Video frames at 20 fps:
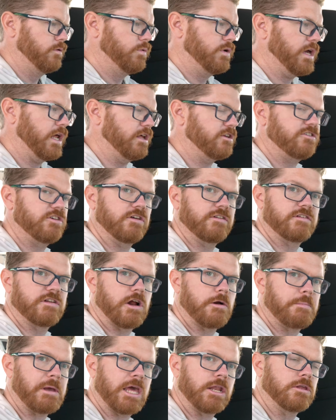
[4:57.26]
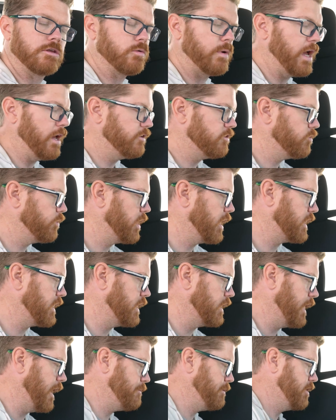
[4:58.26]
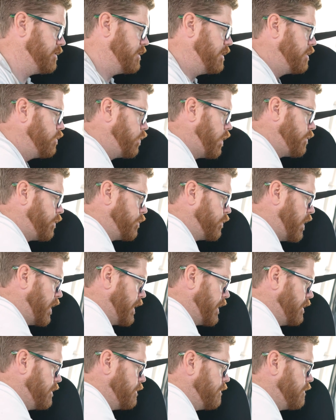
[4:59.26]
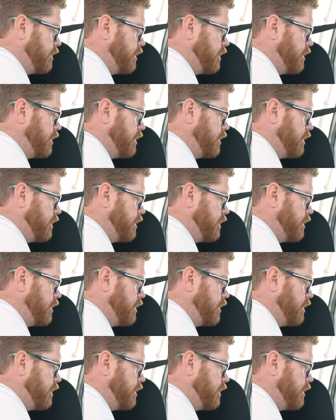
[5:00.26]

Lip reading: kind of tilted our panel around till we got the alignment the way we want it.